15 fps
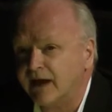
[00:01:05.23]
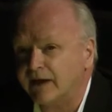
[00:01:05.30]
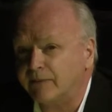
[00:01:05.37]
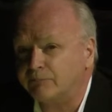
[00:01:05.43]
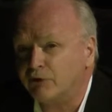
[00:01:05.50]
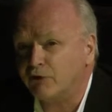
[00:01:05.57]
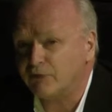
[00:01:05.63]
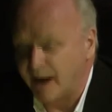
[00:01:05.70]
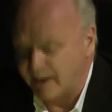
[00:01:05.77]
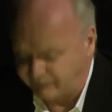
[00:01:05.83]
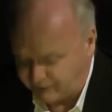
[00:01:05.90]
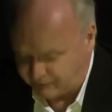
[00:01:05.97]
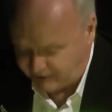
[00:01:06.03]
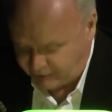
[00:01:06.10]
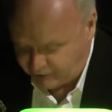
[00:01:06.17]
and a
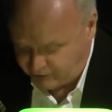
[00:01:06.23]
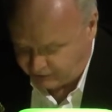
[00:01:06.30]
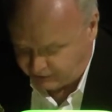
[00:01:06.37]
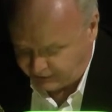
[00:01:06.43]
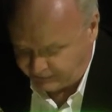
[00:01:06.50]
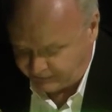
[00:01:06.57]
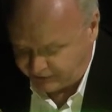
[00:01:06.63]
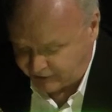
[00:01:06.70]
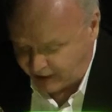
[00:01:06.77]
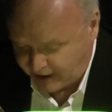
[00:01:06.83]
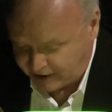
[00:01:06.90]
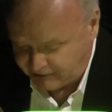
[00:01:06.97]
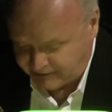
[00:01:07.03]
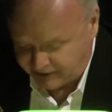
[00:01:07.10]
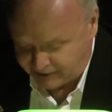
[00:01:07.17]
program for renewal, the
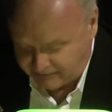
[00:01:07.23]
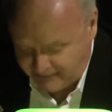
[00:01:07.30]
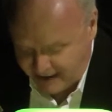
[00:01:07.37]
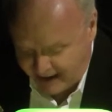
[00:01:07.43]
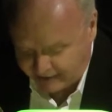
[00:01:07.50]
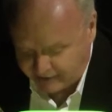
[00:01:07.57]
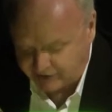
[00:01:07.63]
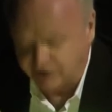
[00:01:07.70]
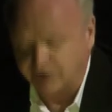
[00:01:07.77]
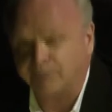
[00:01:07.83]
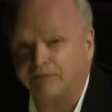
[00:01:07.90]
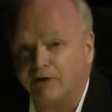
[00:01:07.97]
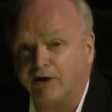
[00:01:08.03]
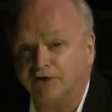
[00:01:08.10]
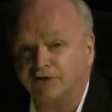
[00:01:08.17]
document demanded a
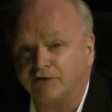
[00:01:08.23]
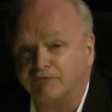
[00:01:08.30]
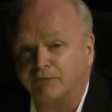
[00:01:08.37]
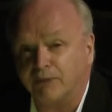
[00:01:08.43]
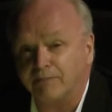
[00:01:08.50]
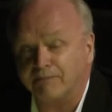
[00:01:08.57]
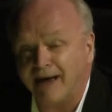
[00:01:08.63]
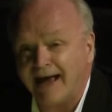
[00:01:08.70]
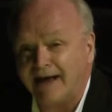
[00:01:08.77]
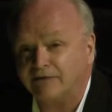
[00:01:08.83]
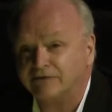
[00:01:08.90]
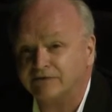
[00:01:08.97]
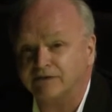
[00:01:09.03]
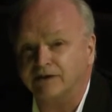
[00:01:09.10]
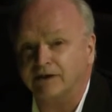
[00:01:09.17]
departure from the
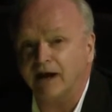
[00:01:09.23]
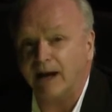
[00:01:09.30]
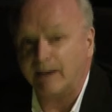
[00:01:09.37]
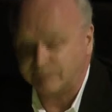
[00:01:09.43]
past, an